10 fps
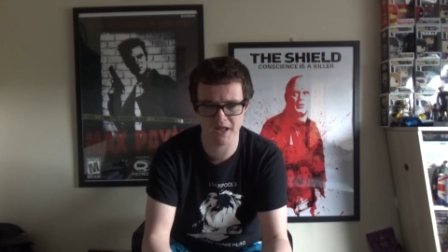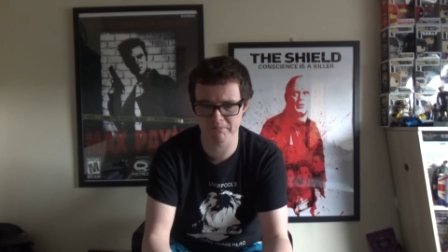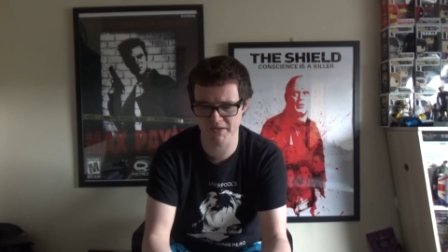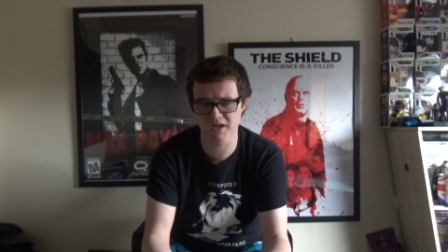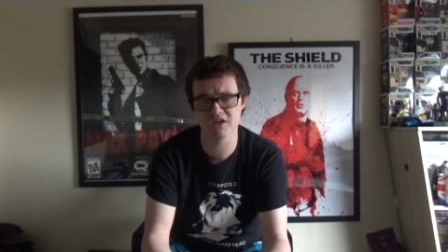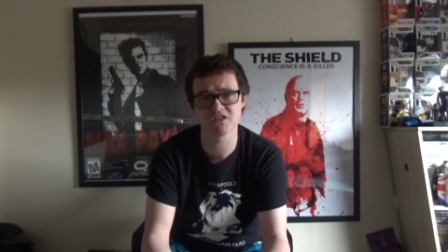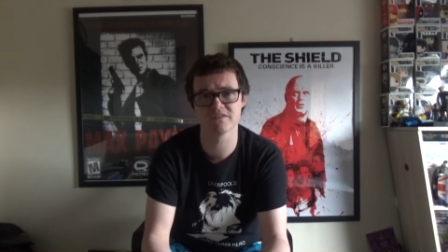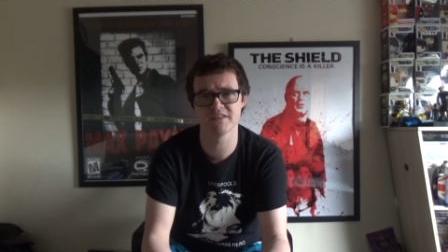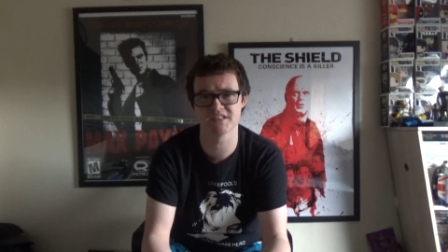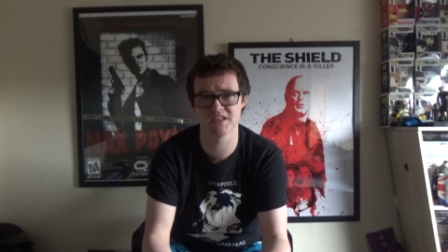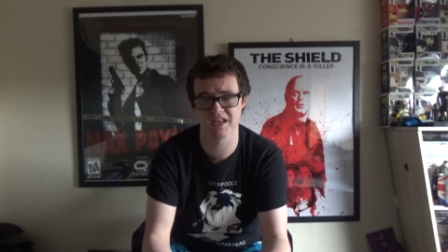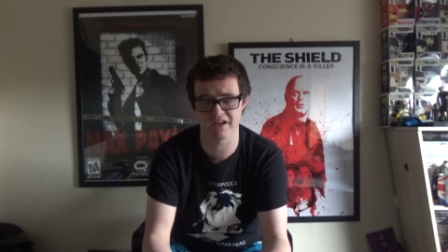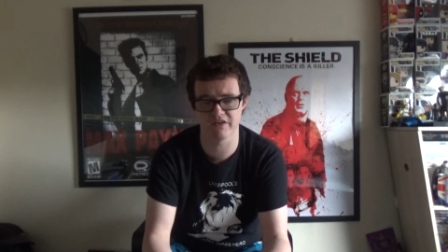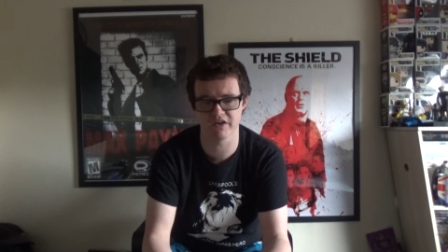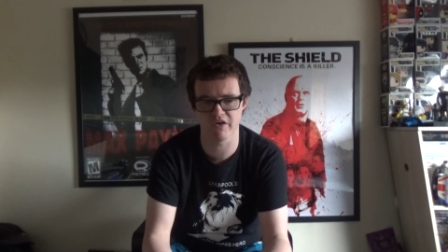And because of his
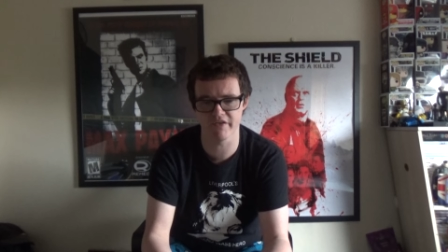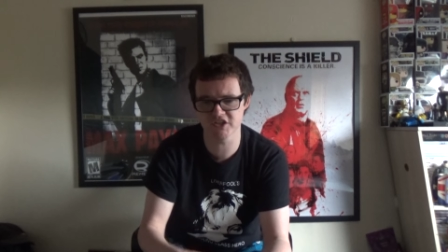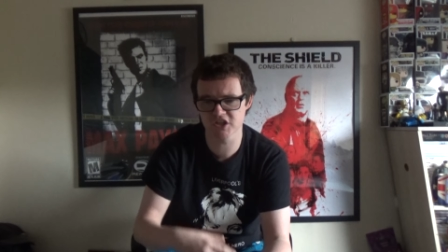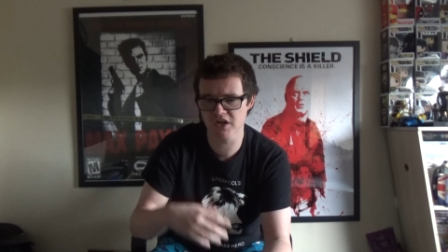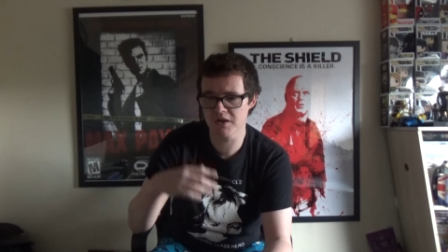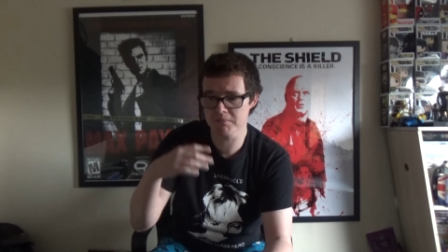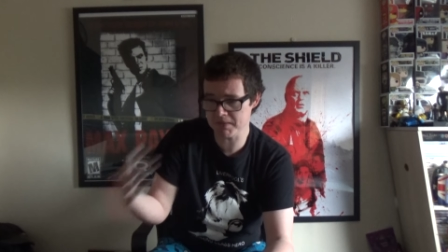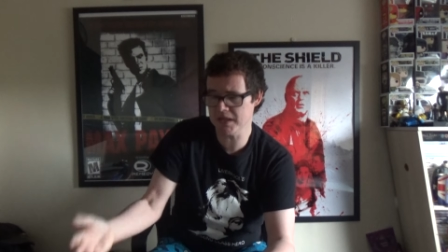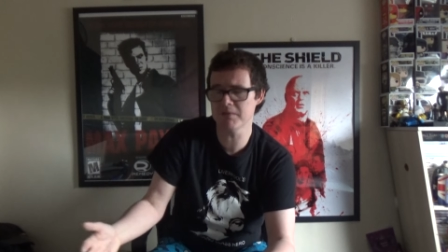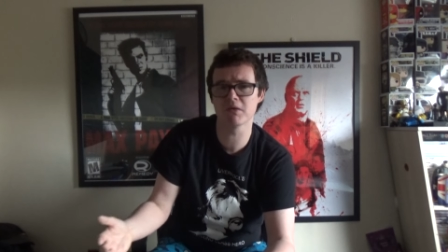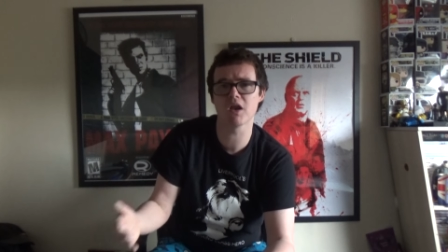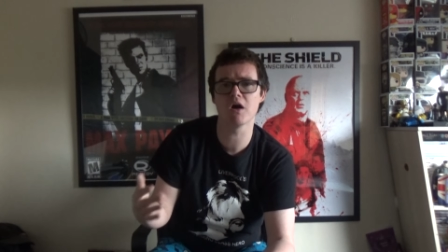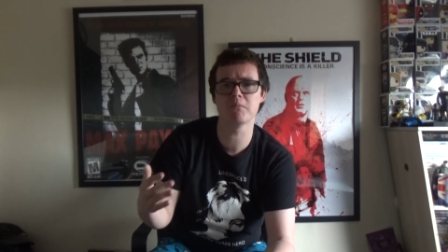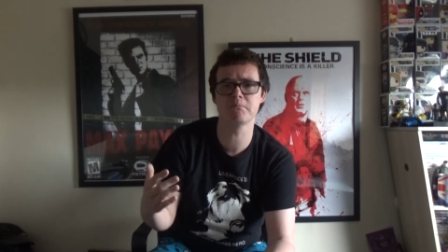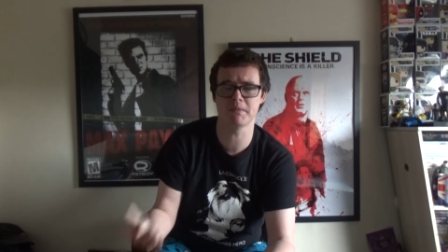lack of courage, people
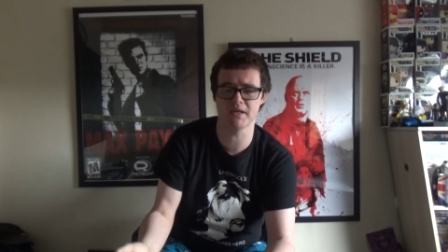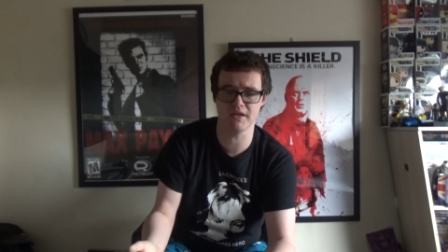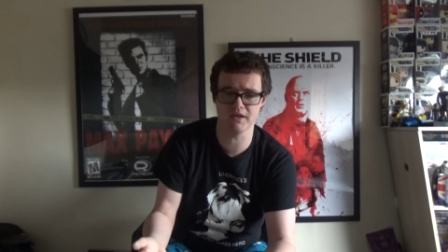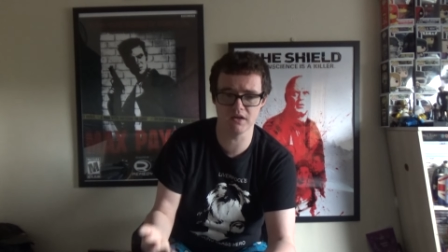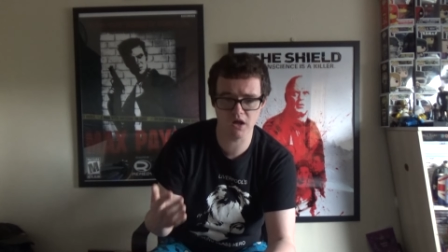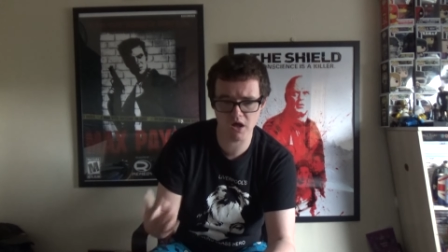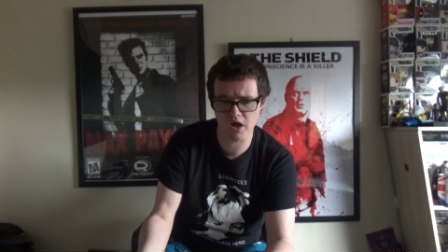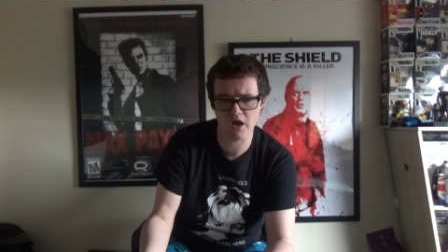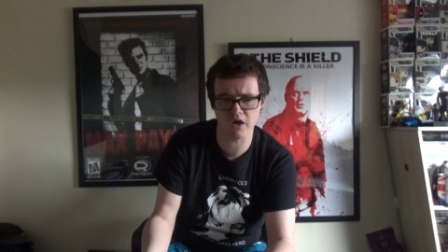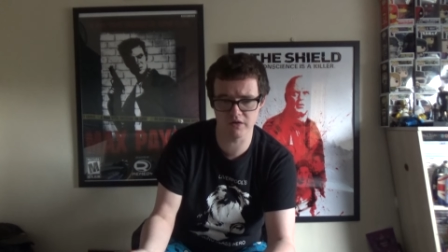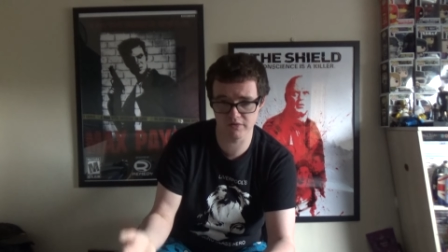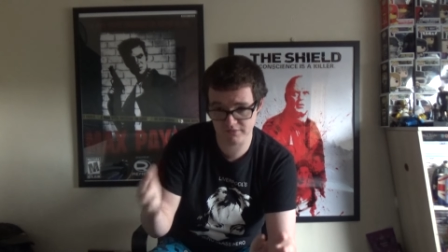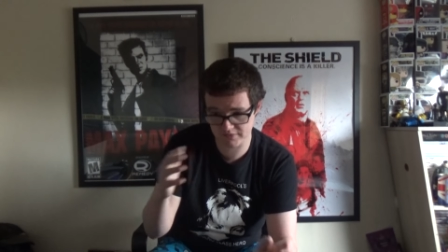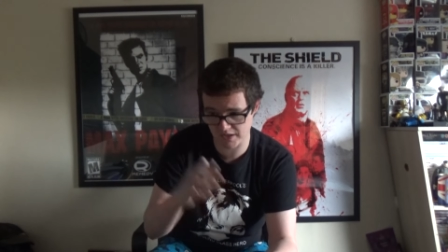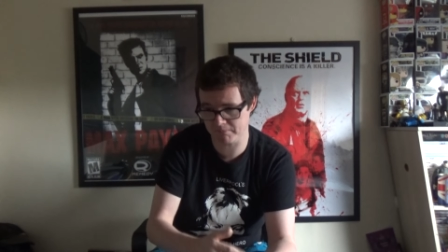are being hurt
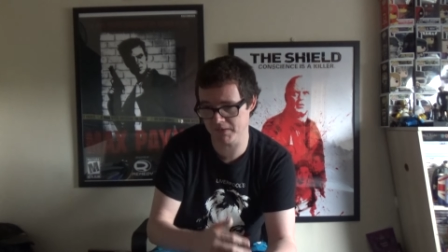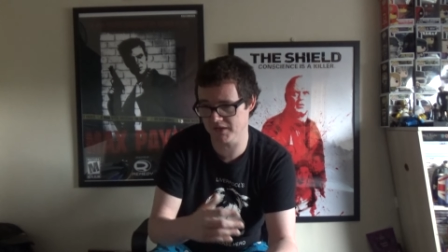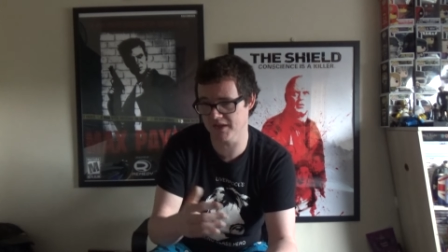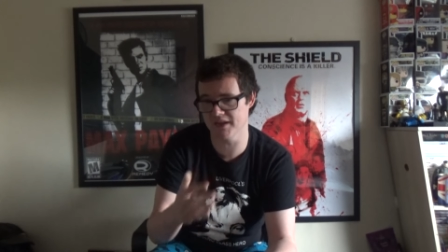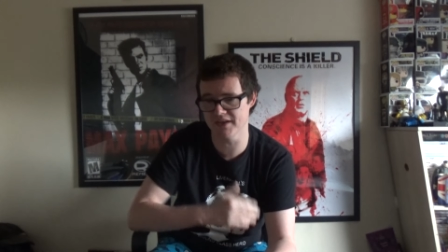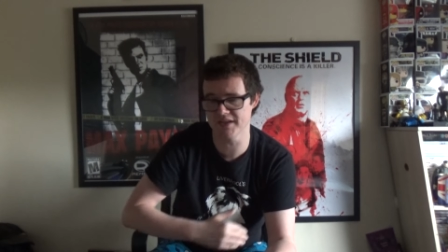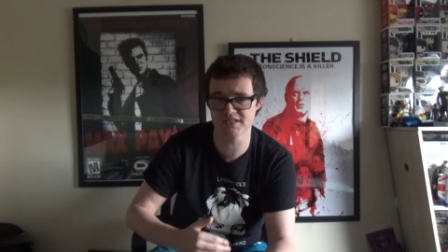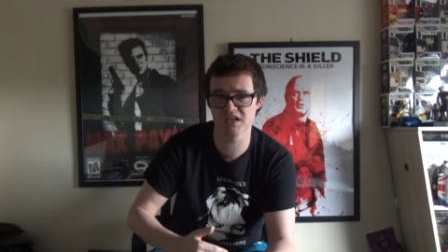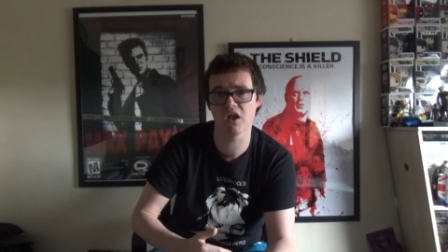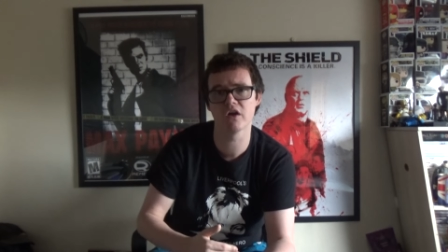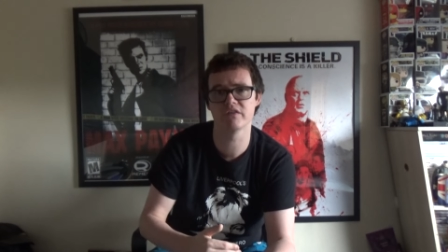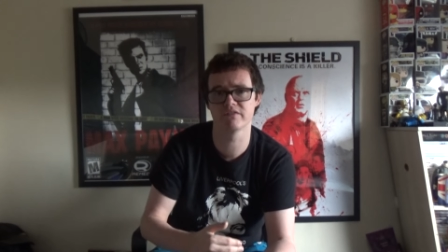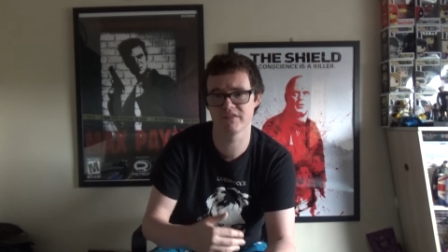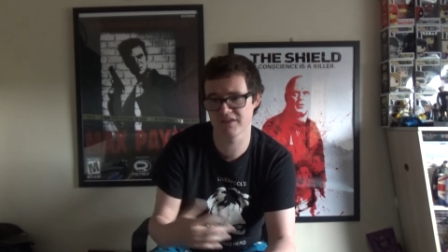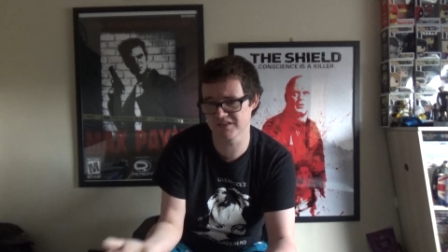that being in his life.